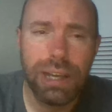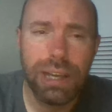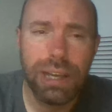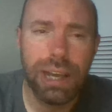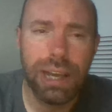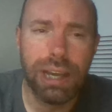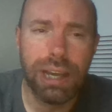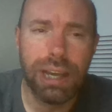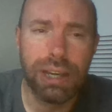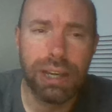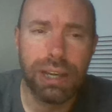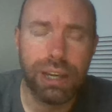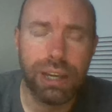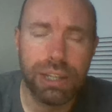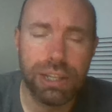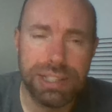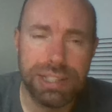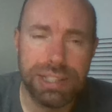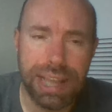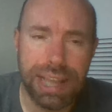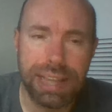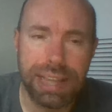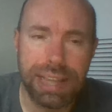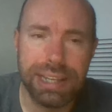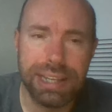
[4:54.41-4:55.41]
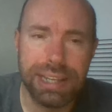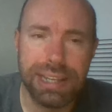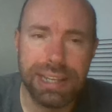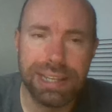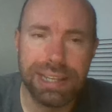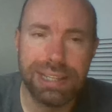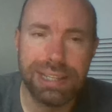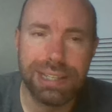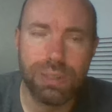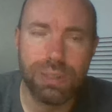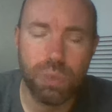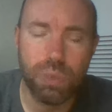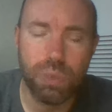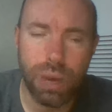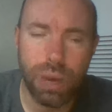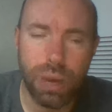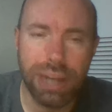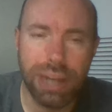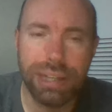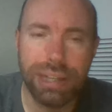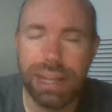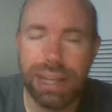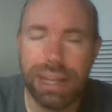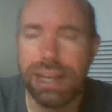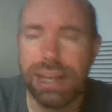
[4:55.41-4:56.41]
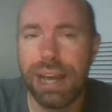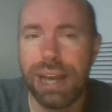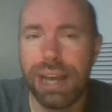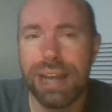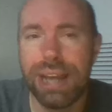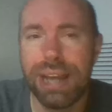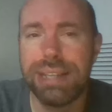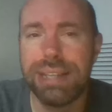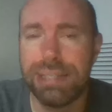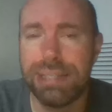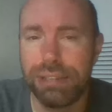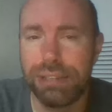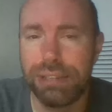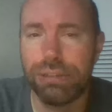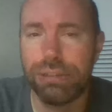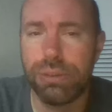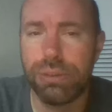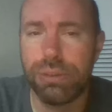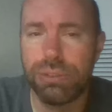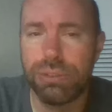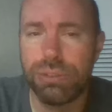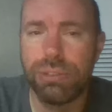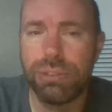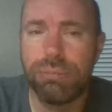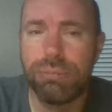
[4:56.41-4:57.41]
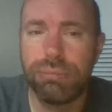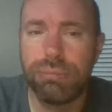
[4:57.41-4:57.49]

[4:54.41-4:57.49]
A second is 1 and then 9 zeros.